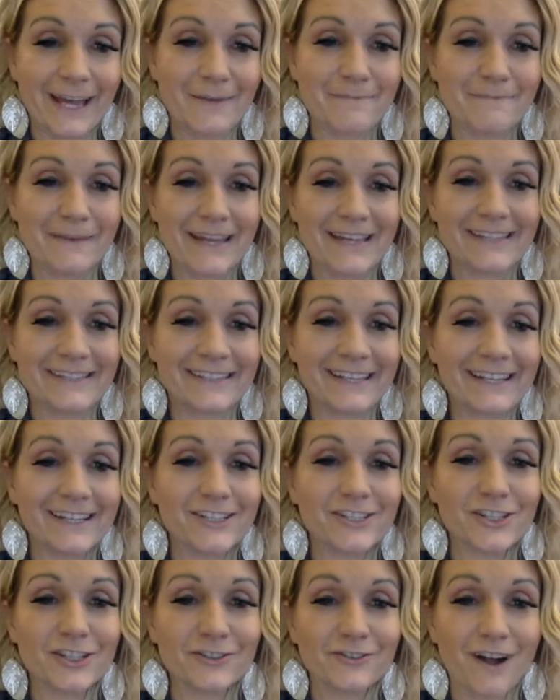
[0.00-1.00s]
amazing
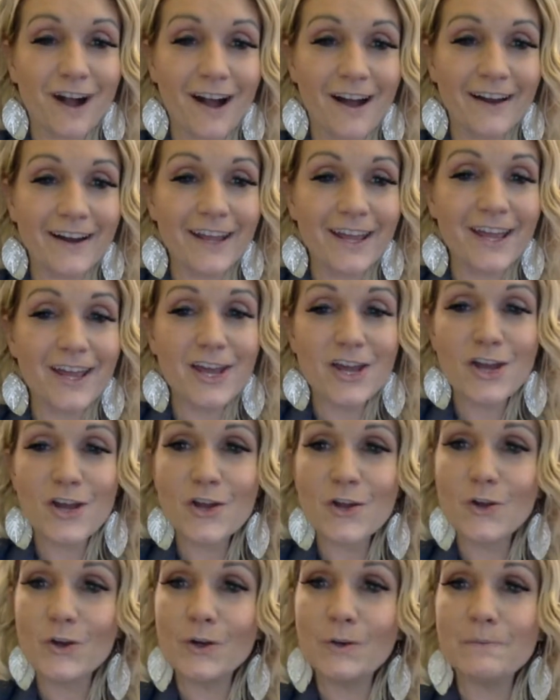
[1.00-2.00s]
Chereon
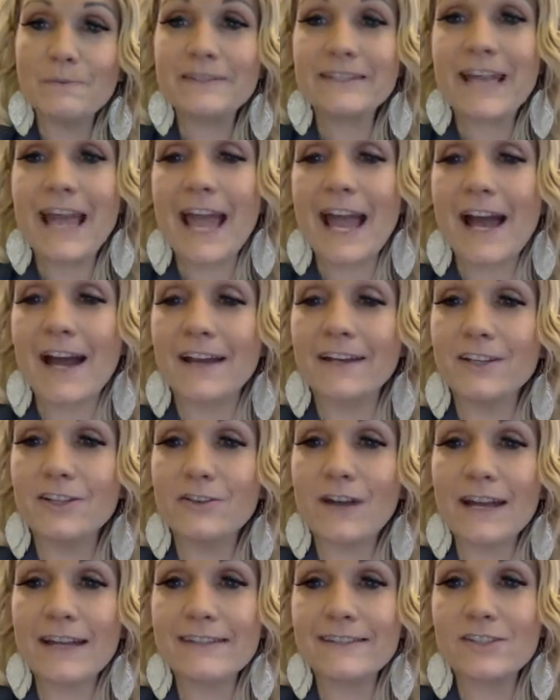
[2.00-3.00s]
Hoopes. And you
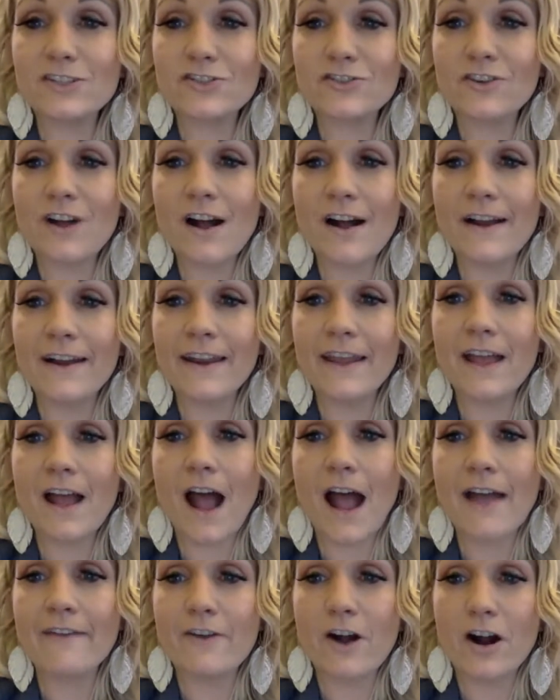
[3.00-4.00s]
guys, Chereon,
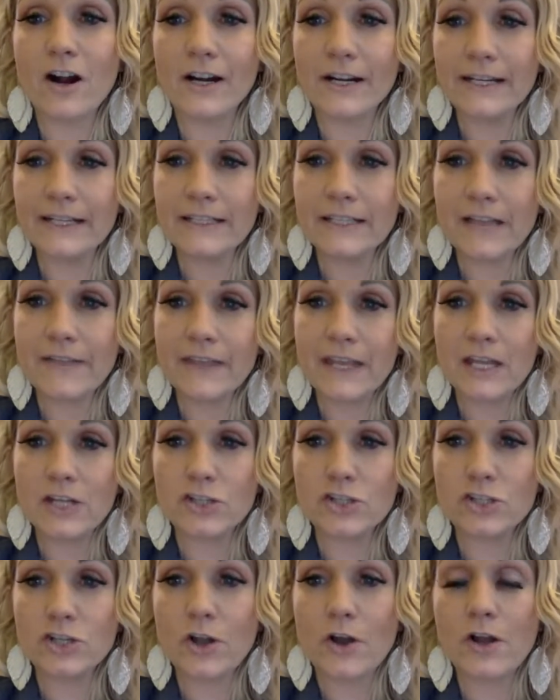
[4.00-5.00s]
I've already done the
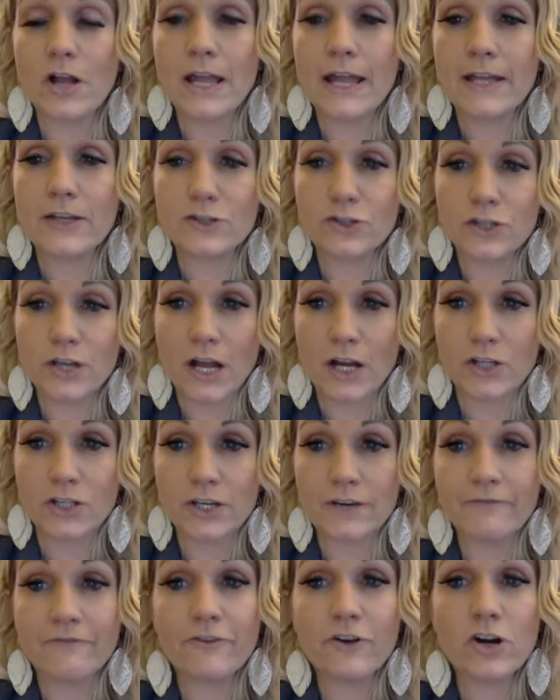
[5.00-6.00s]

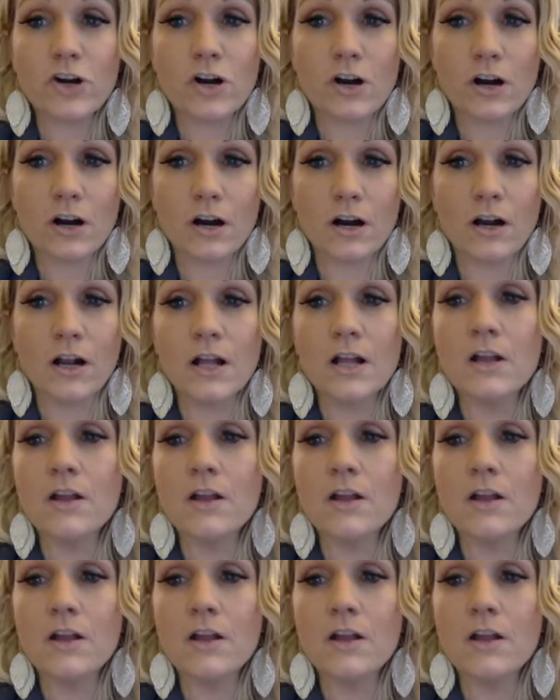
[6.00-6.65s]
introduction for her.